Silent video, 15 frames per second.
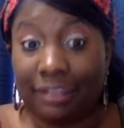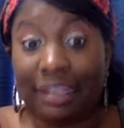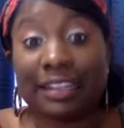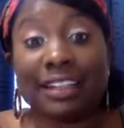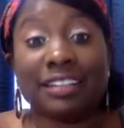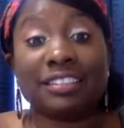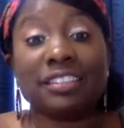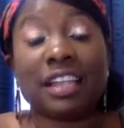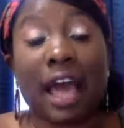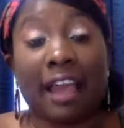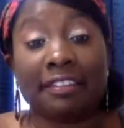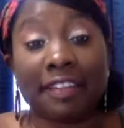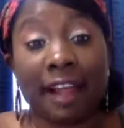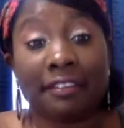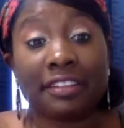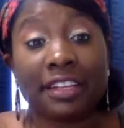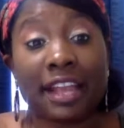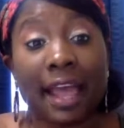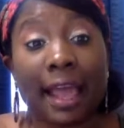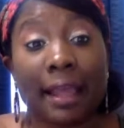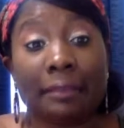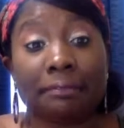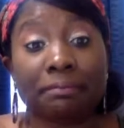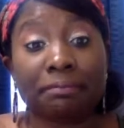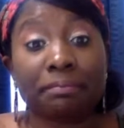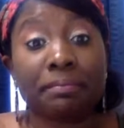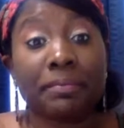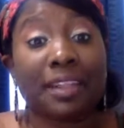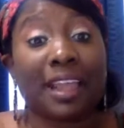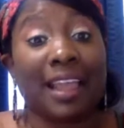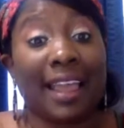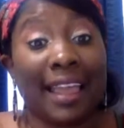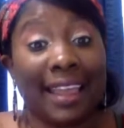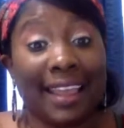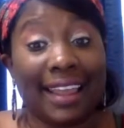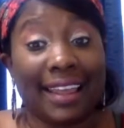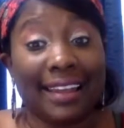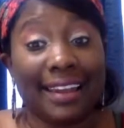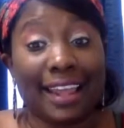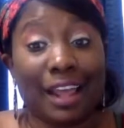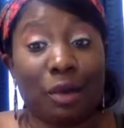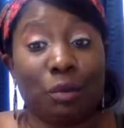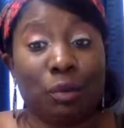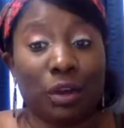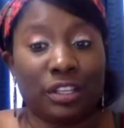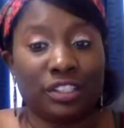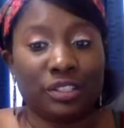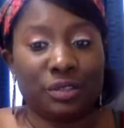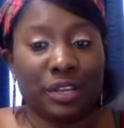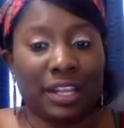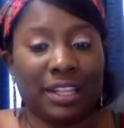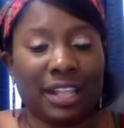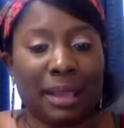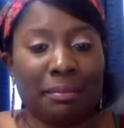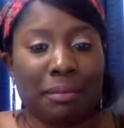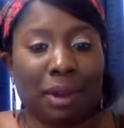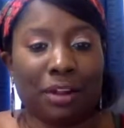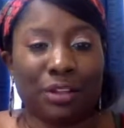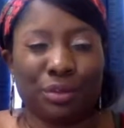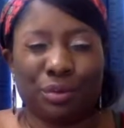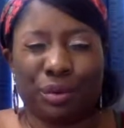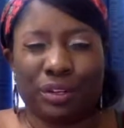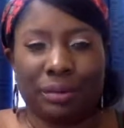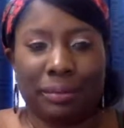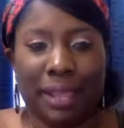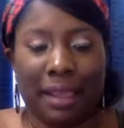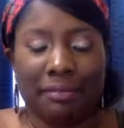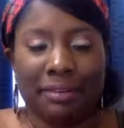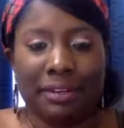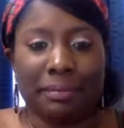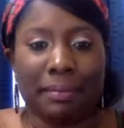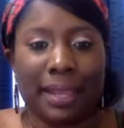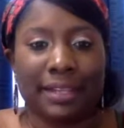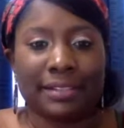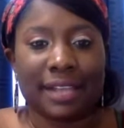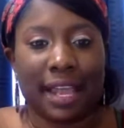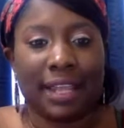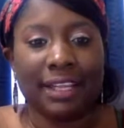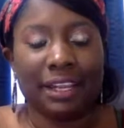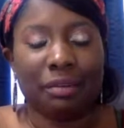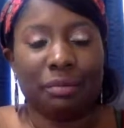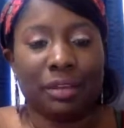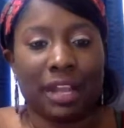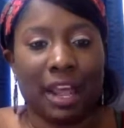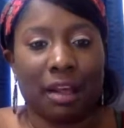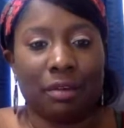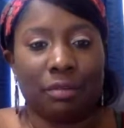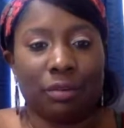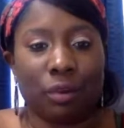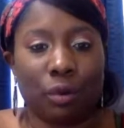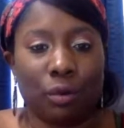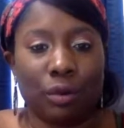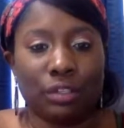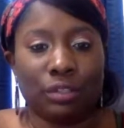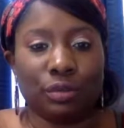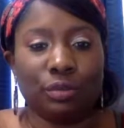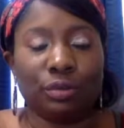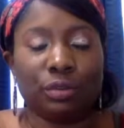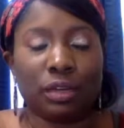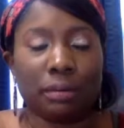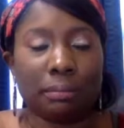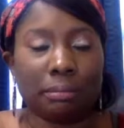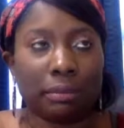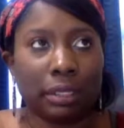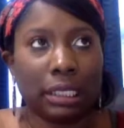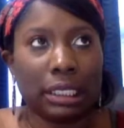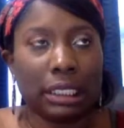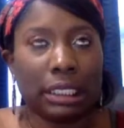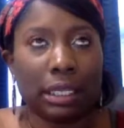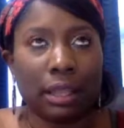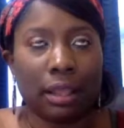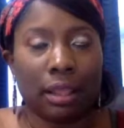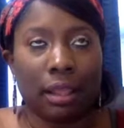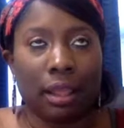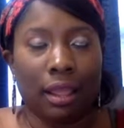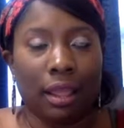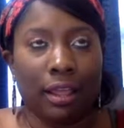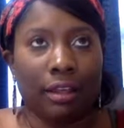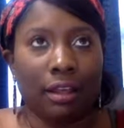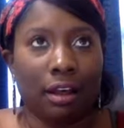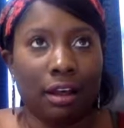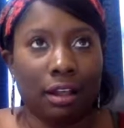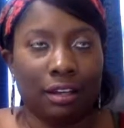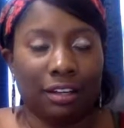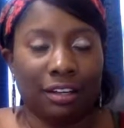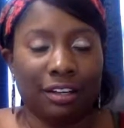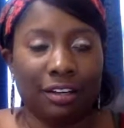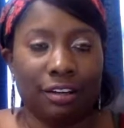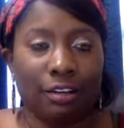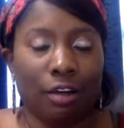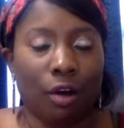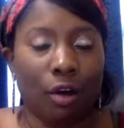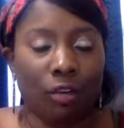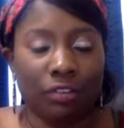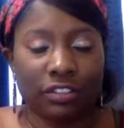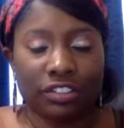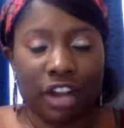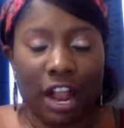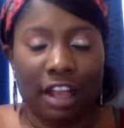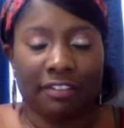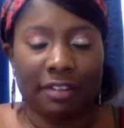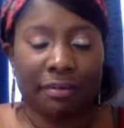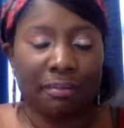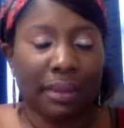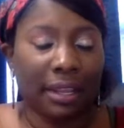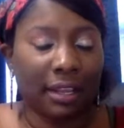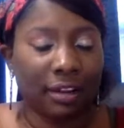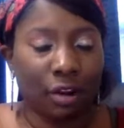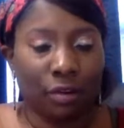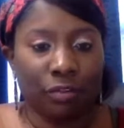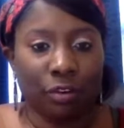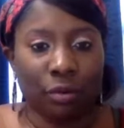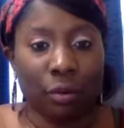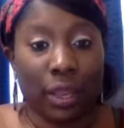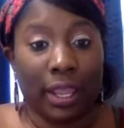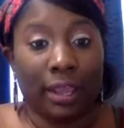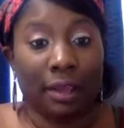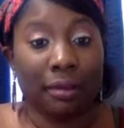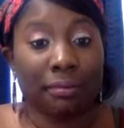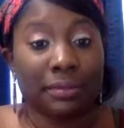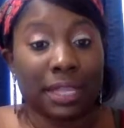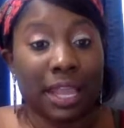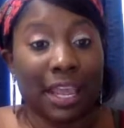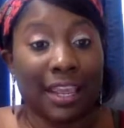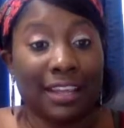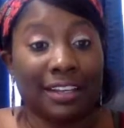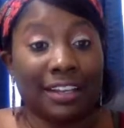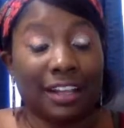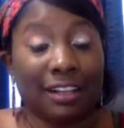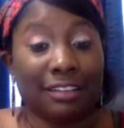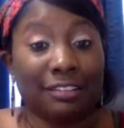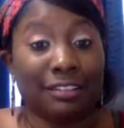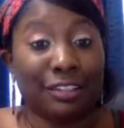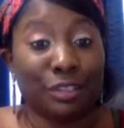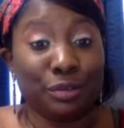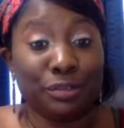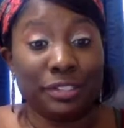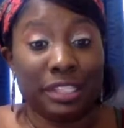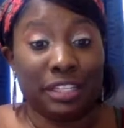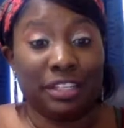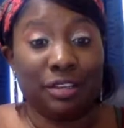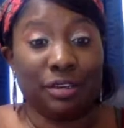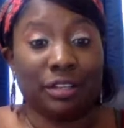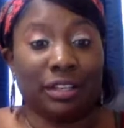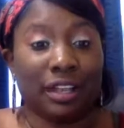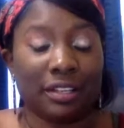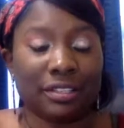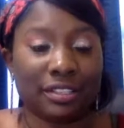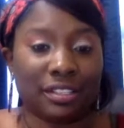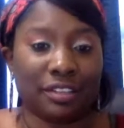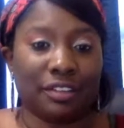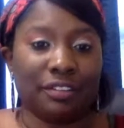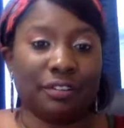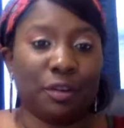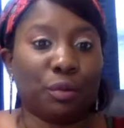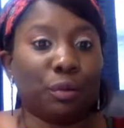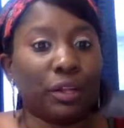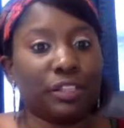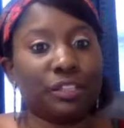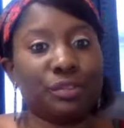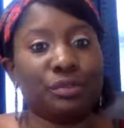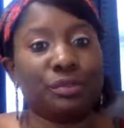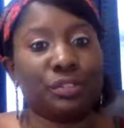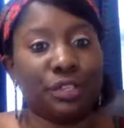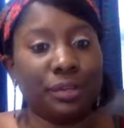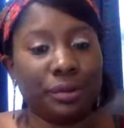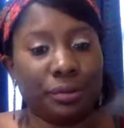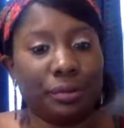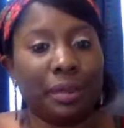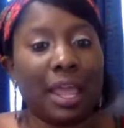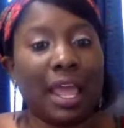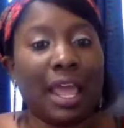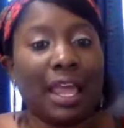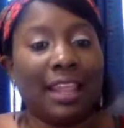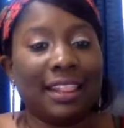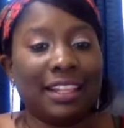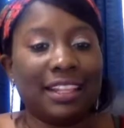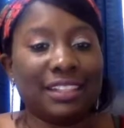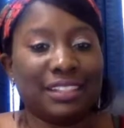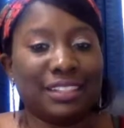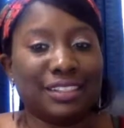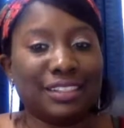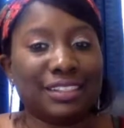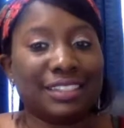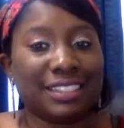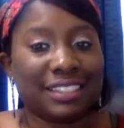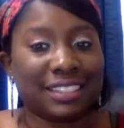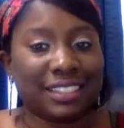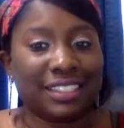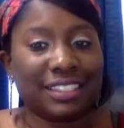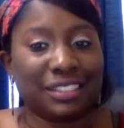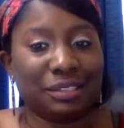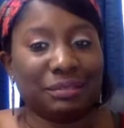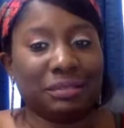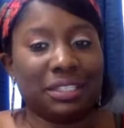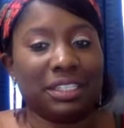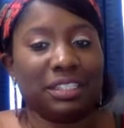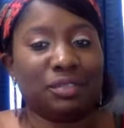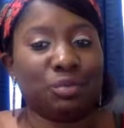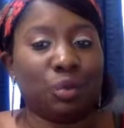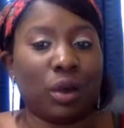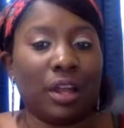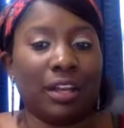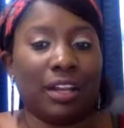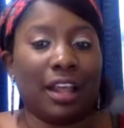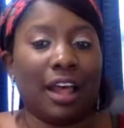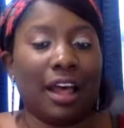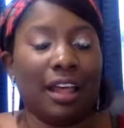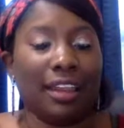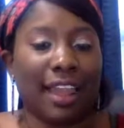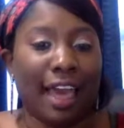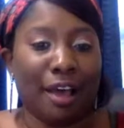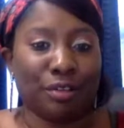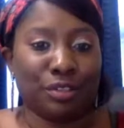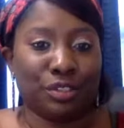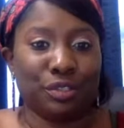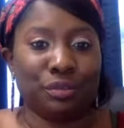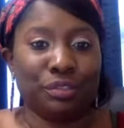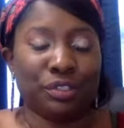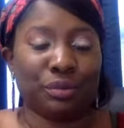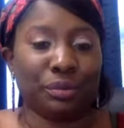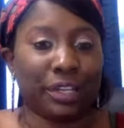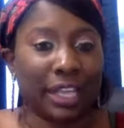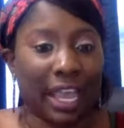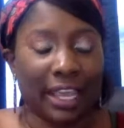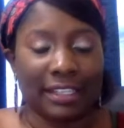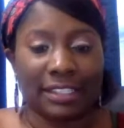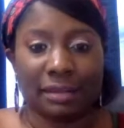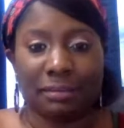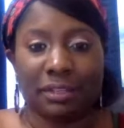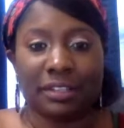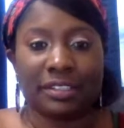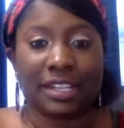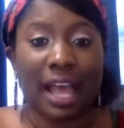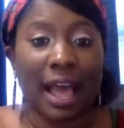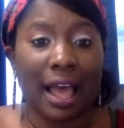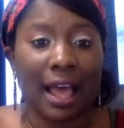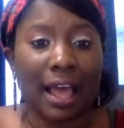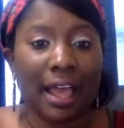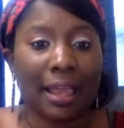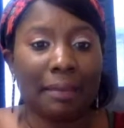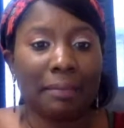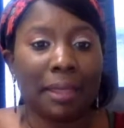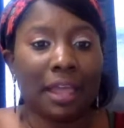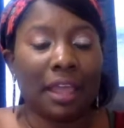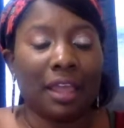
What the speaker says: Like, there's life after that. And once you hit that mark, you want to be able to maintain it without going through complete and utter overdrive and being overwhelmed and losing your luster for what you do. And the systems is what allows you to regain some of your time.